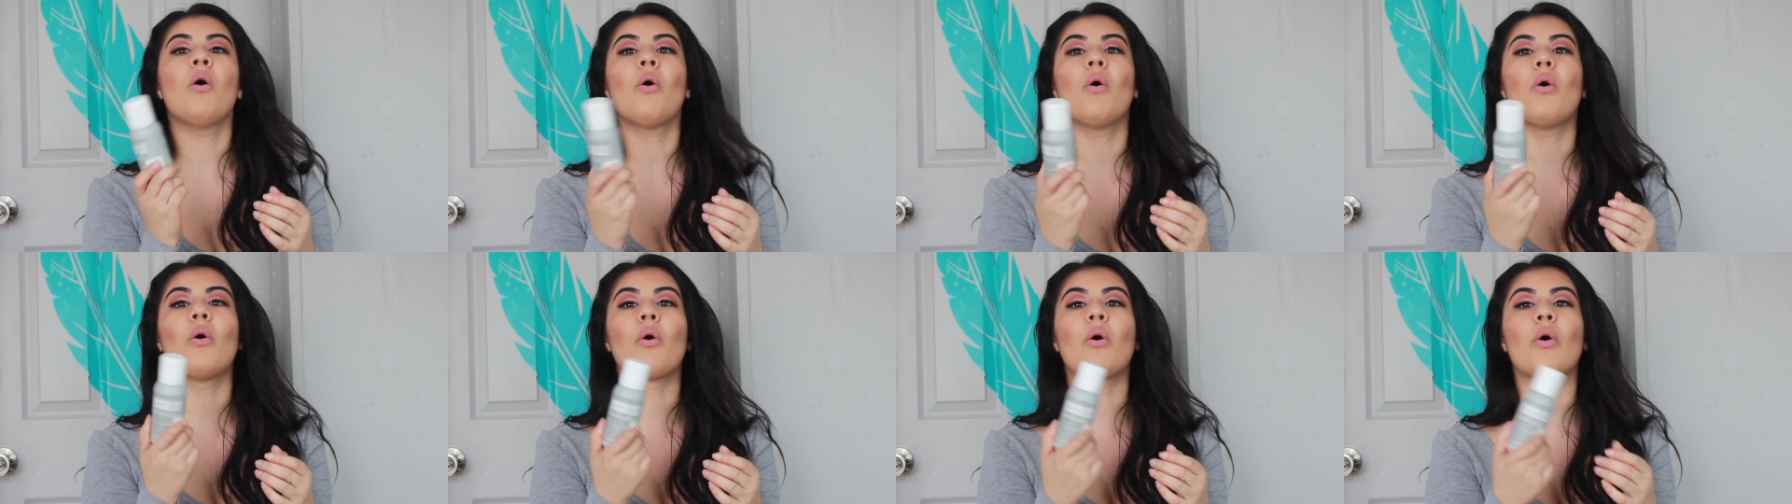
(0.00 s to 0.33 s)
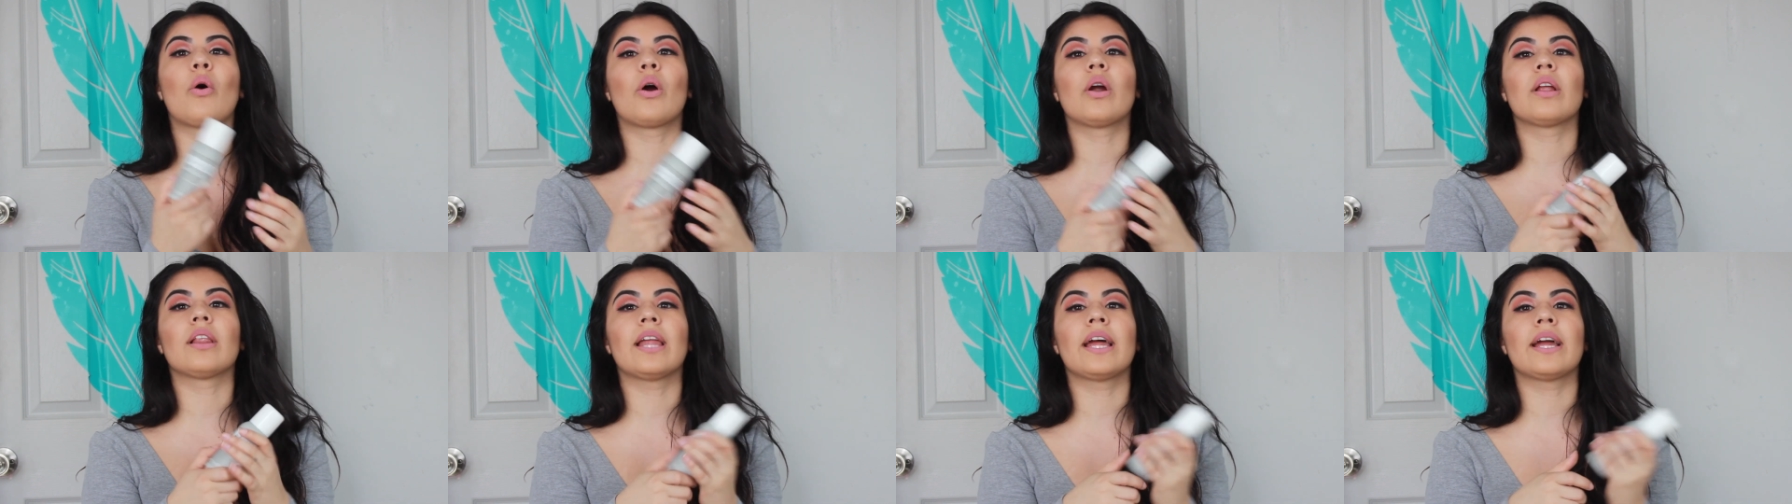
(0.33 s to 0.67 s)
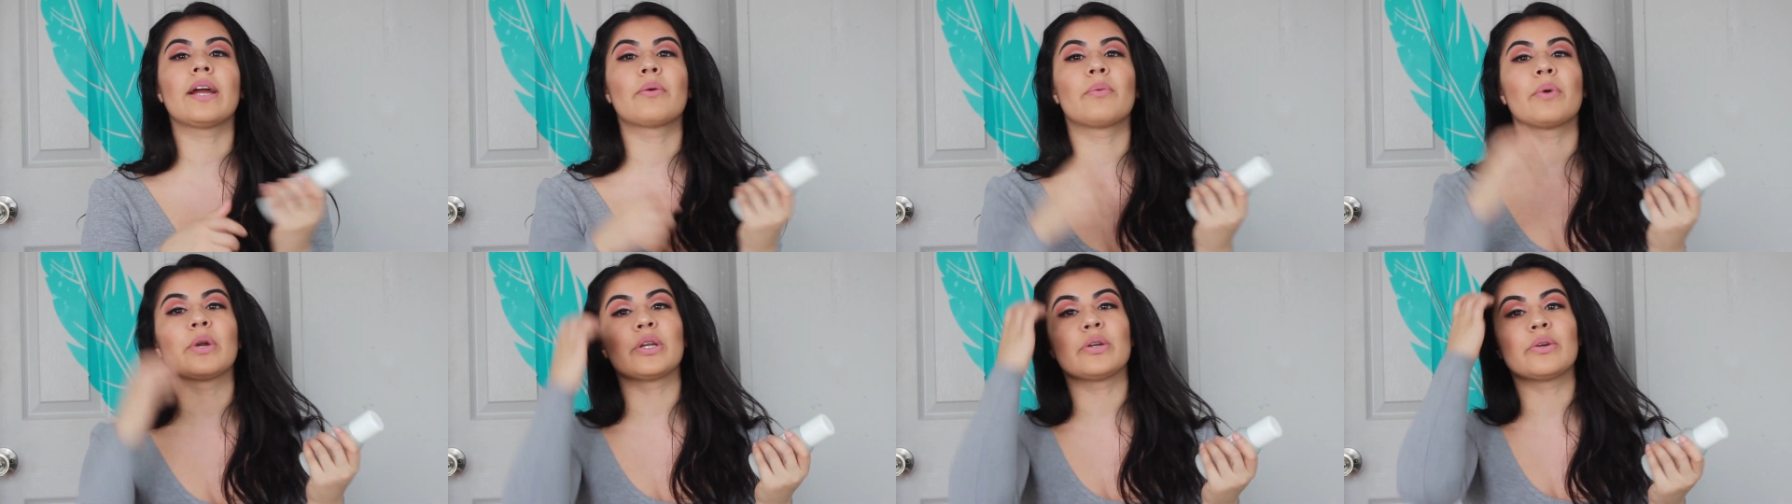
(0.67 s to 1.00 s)
or
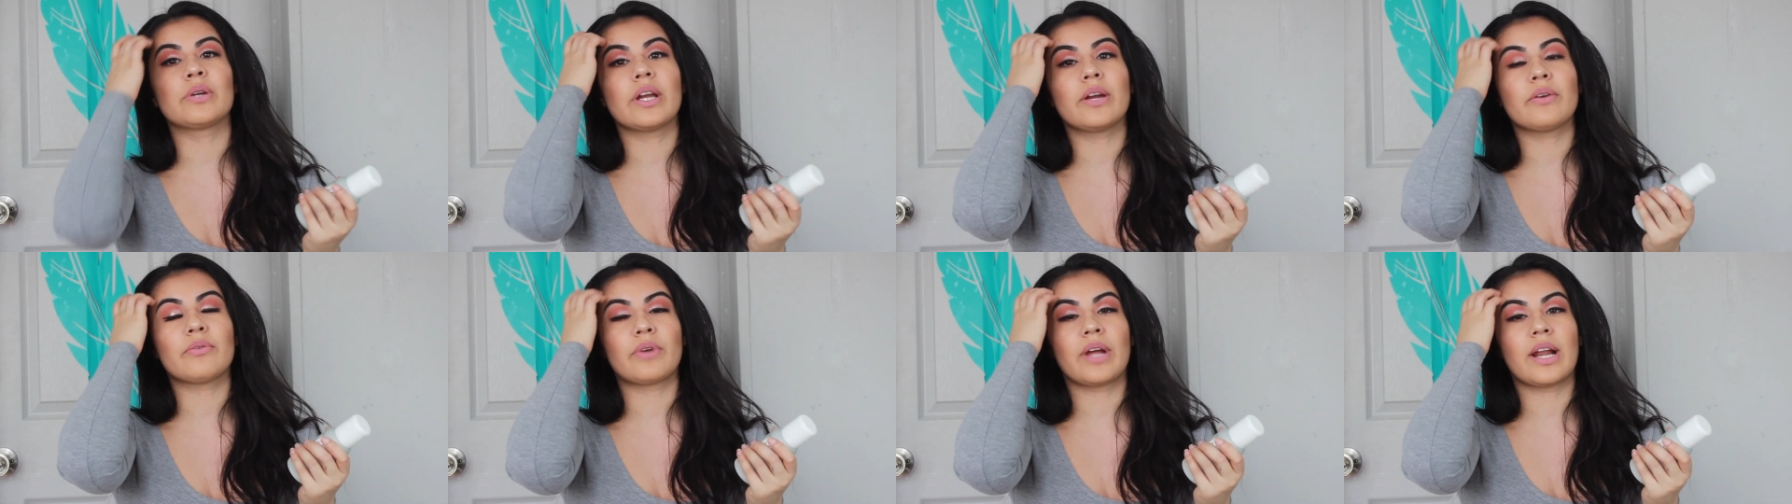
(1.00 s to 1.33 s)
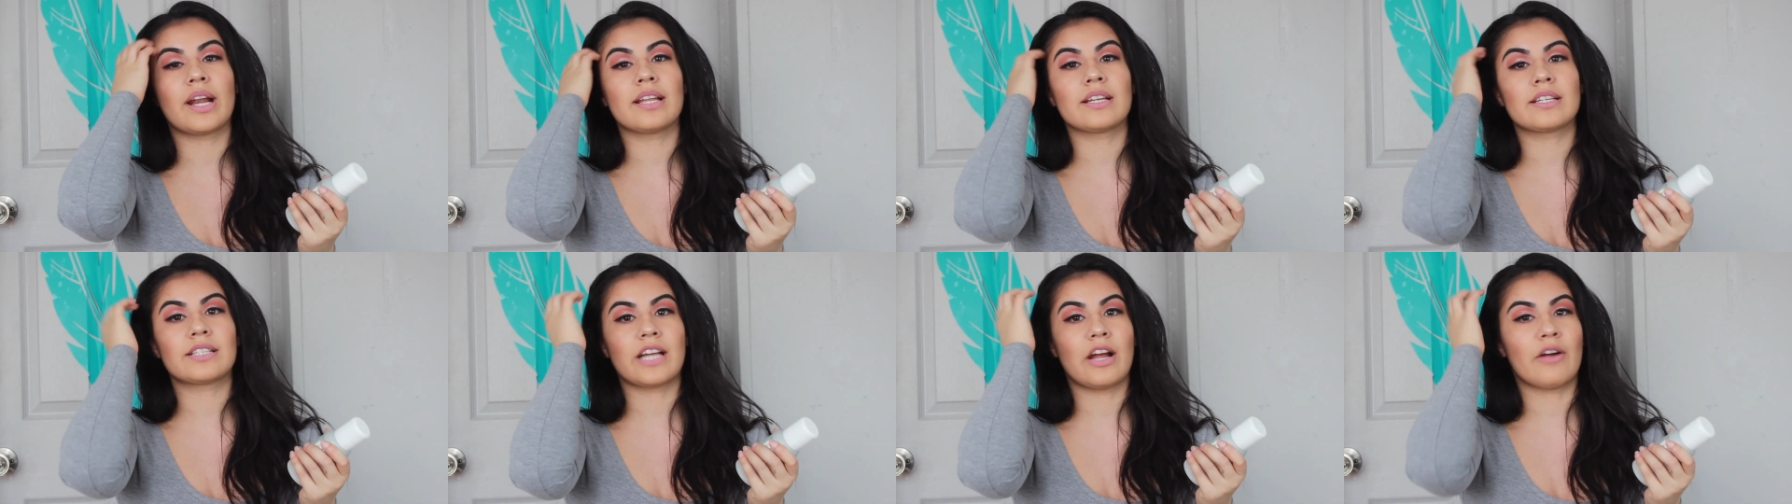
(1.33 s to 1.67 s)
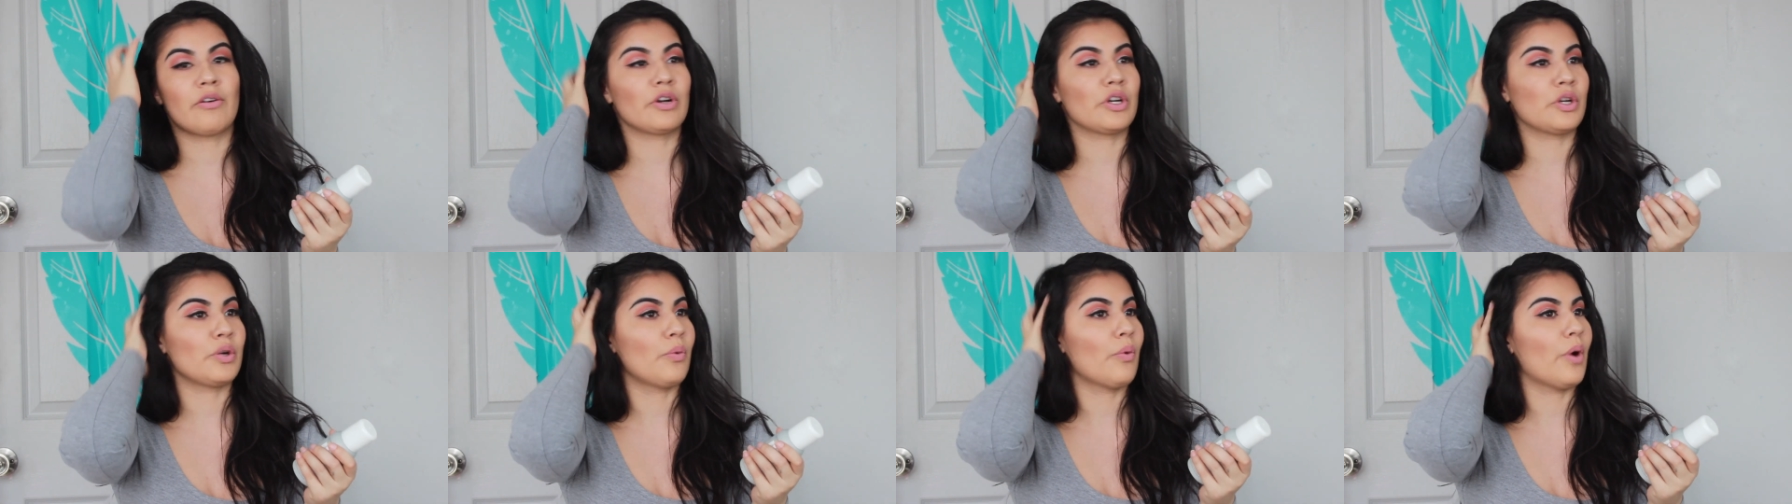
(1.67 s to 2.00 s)
like when you get right out of the
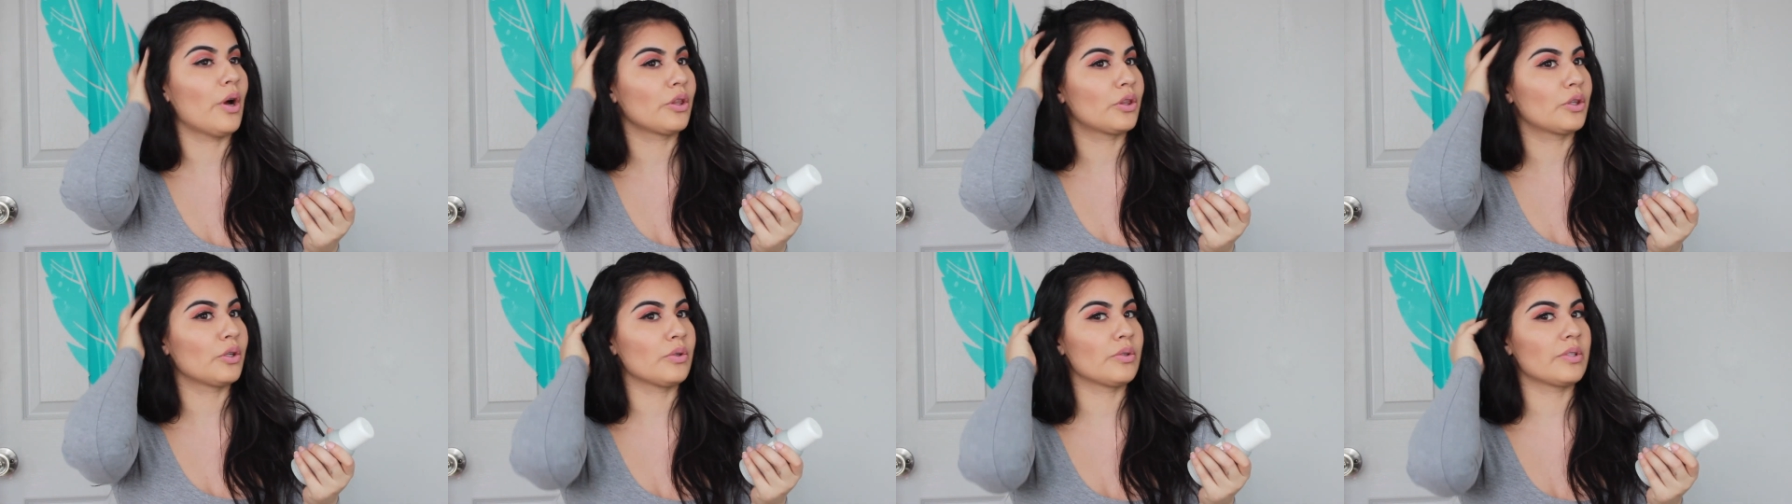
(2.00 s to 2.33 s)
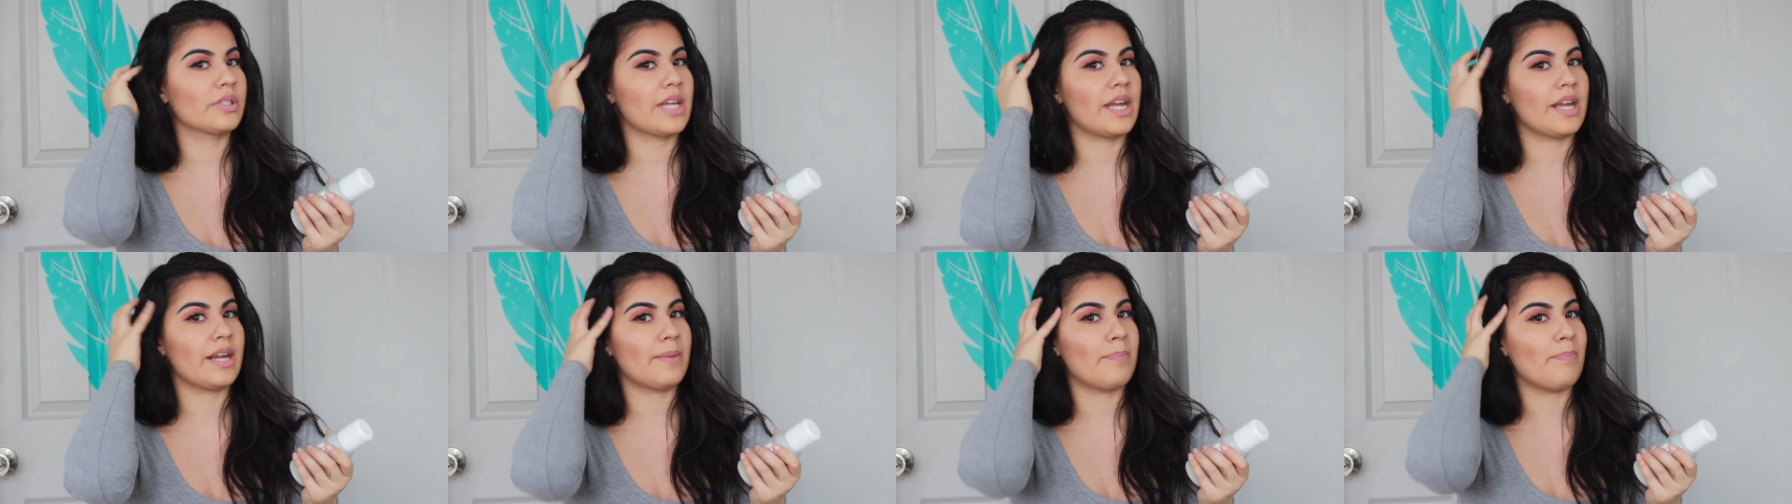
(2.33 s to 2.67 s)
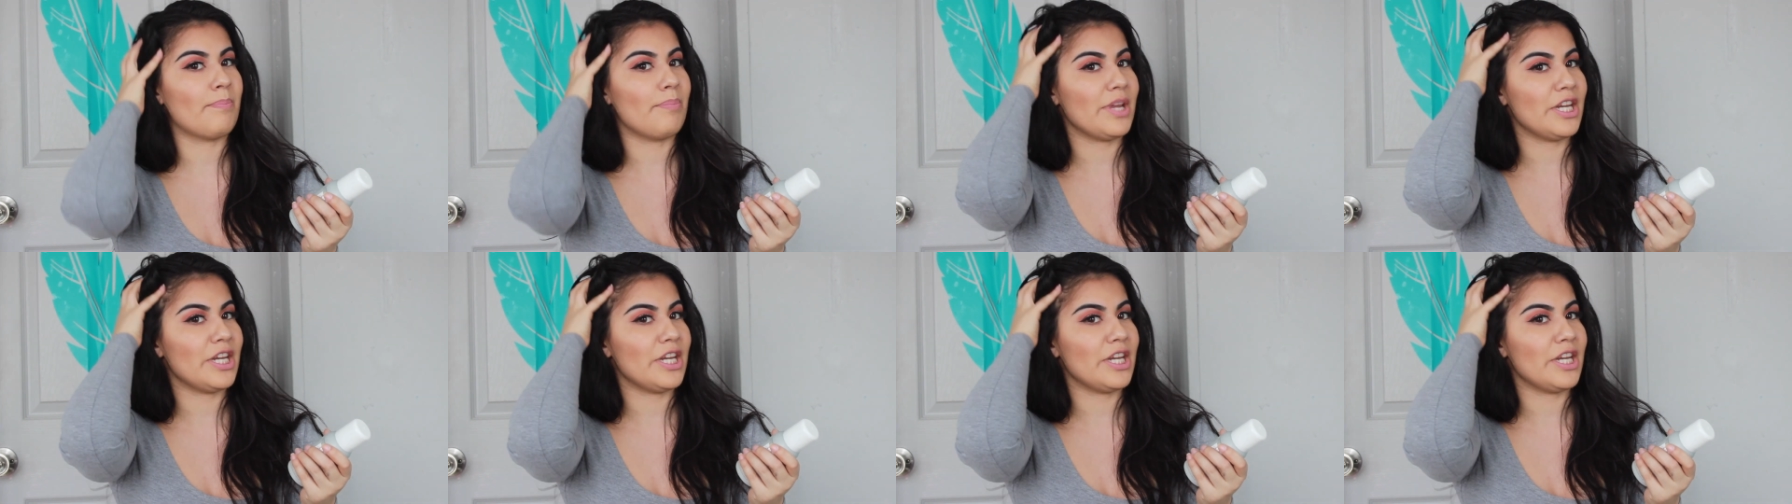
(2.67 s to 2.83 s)
shower and you want those like